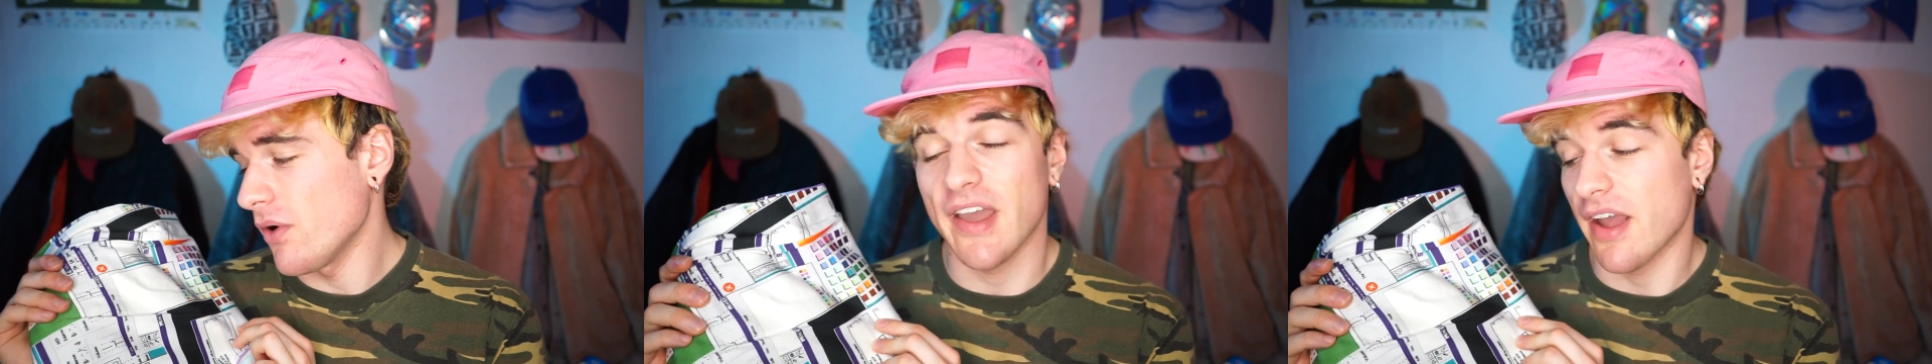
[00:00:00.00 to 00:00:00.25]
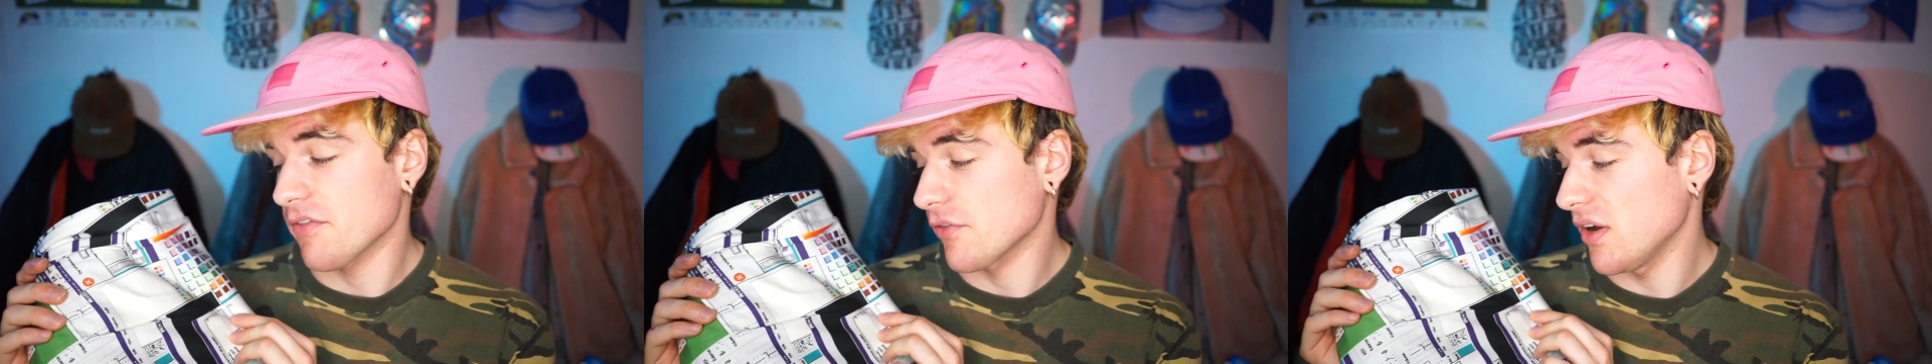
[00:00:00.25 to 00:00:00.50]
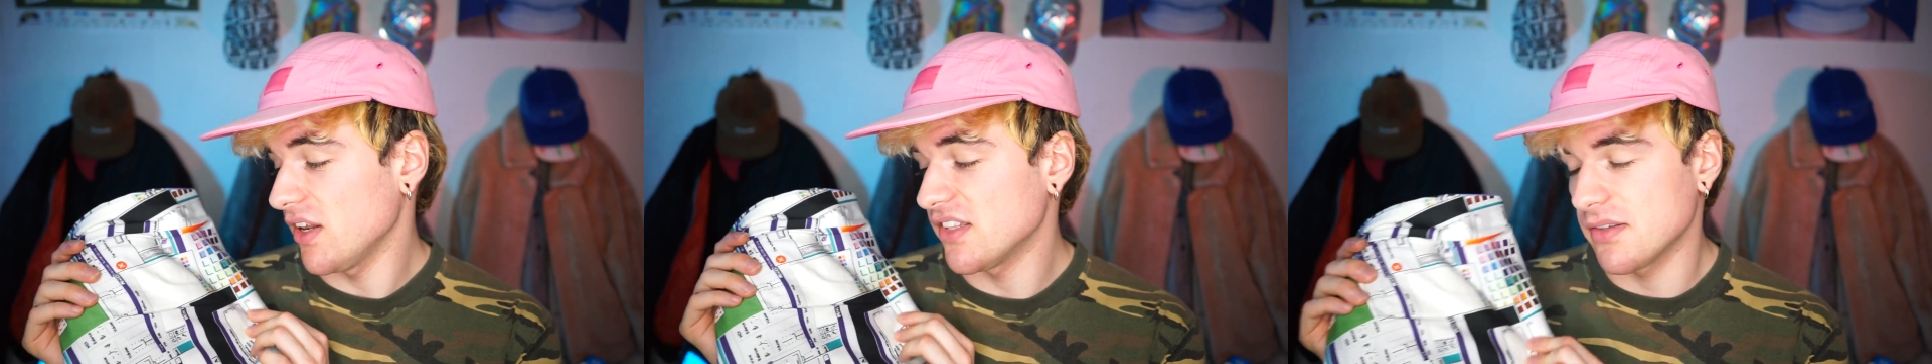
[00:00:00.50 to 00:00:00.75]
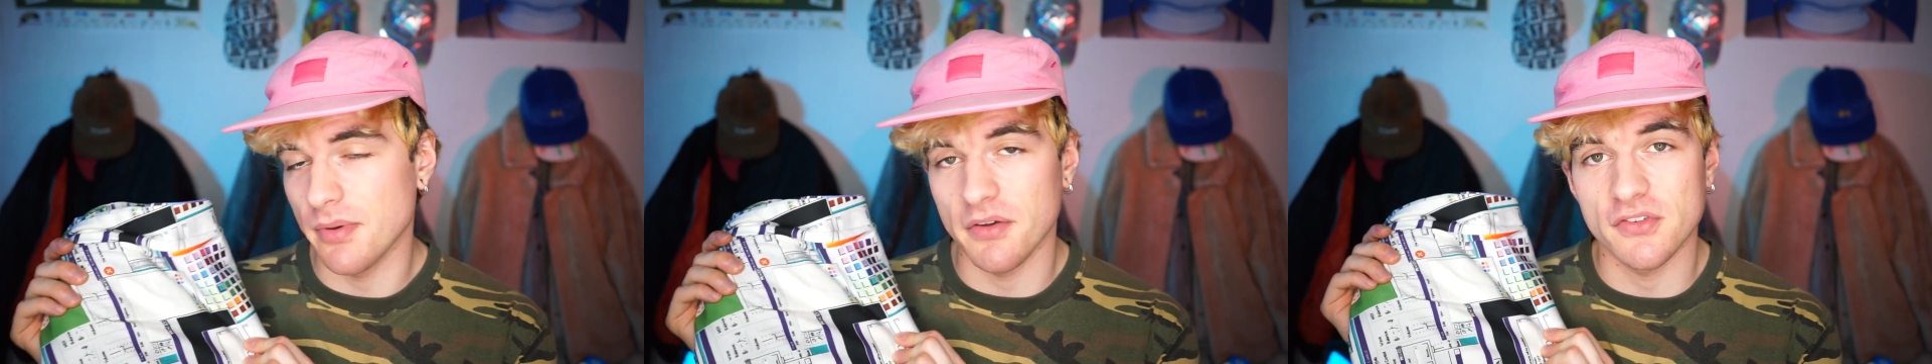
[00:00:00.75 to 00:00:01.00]
They have got a
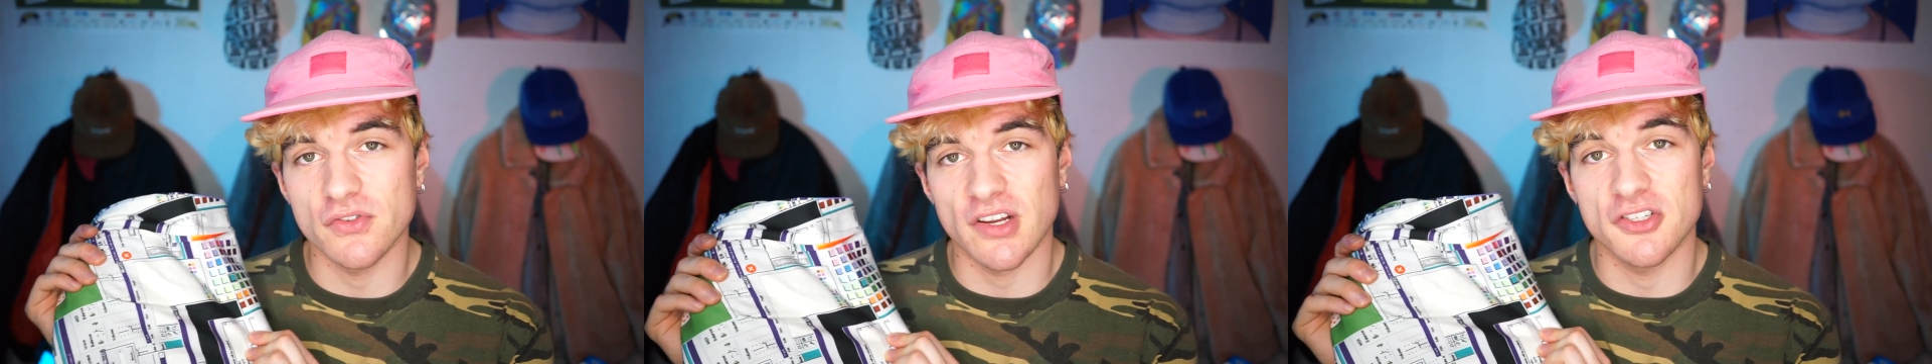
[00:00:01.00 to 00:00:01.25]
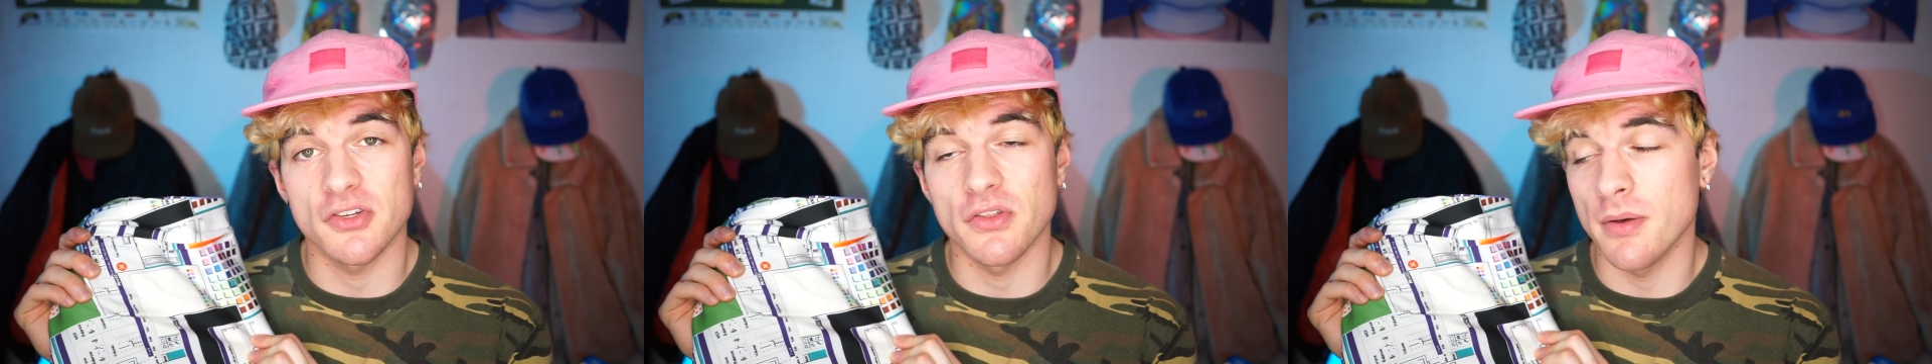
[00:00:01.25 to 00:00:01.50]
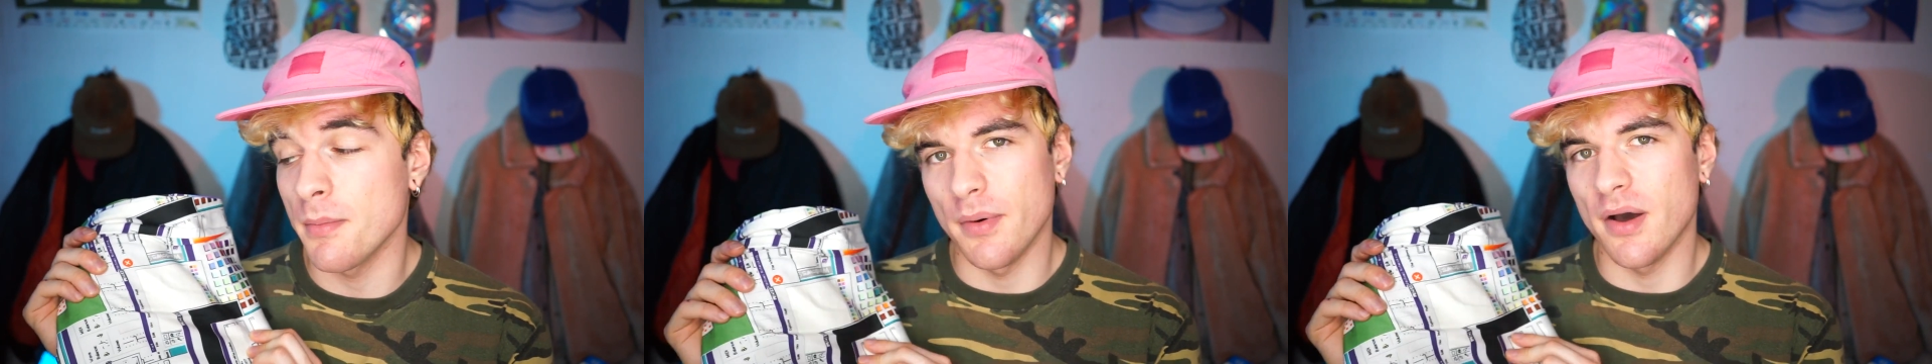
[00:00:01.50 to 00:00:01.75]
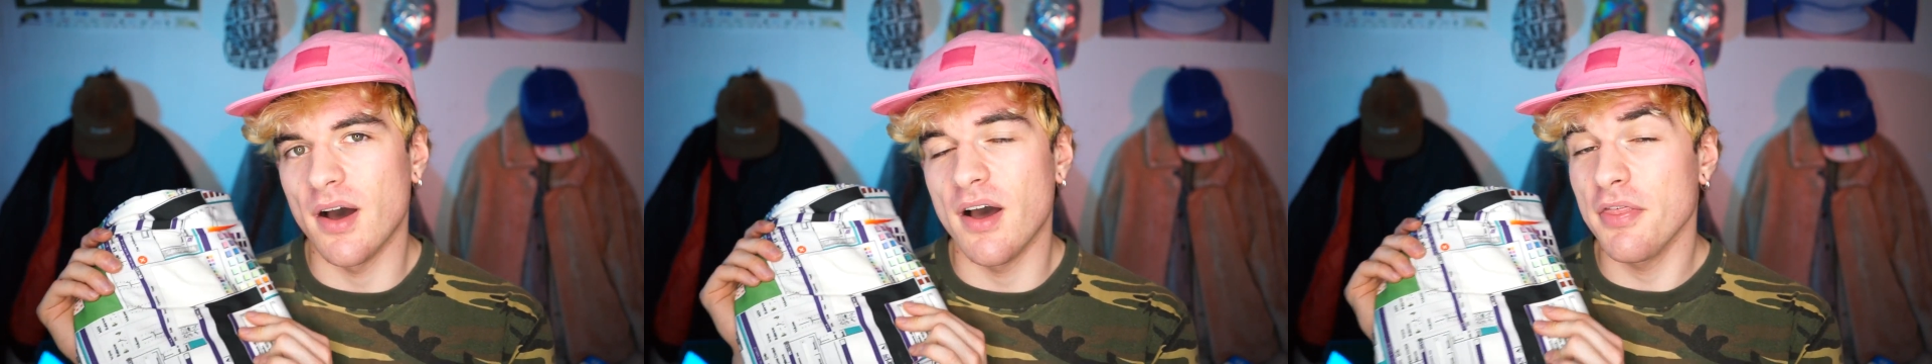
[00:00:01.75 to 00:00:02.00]
little bit of stretch to them,
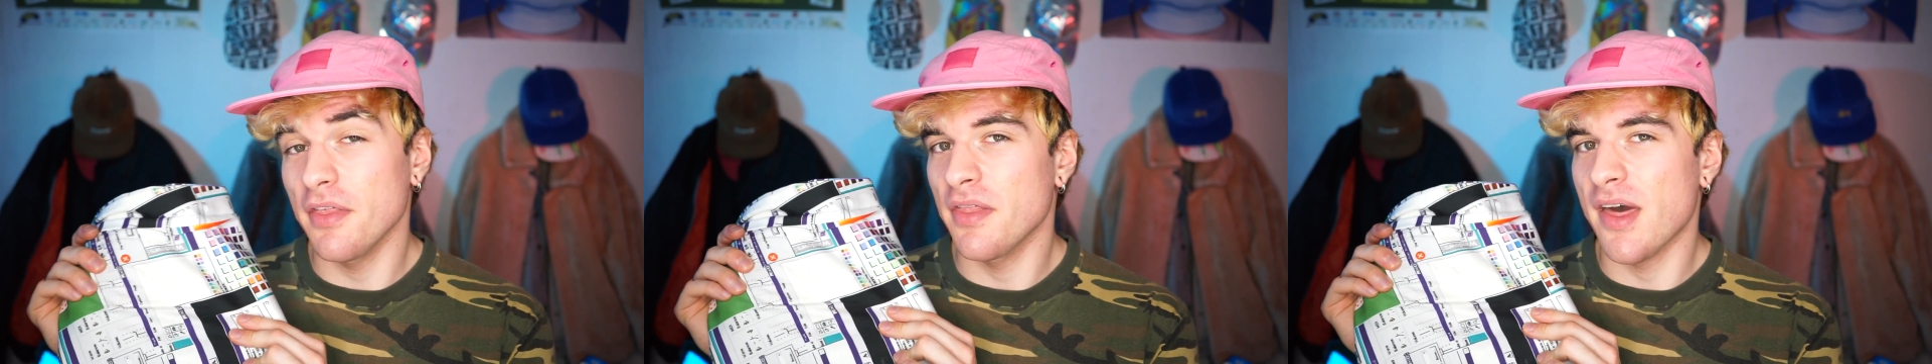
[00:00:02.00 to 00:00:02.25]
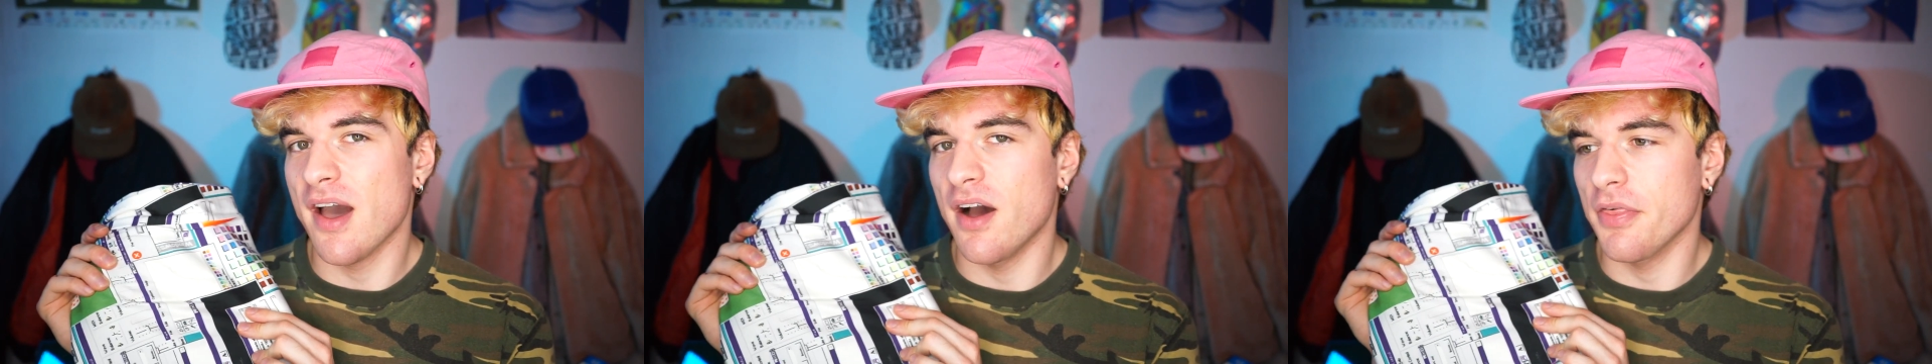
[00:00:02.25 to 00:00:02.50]
but other than that,